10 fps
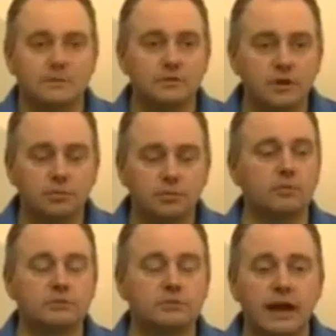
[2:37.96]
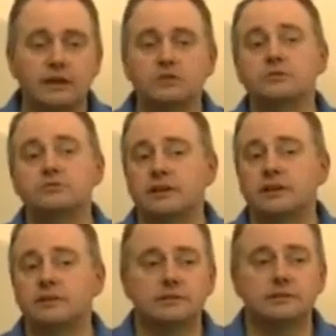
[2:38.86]
No problems at all.
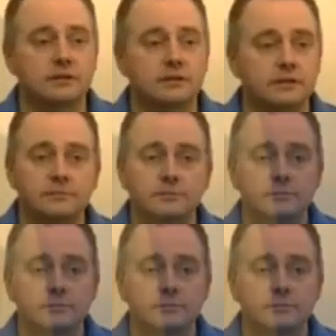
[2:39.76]
Recommending Terry.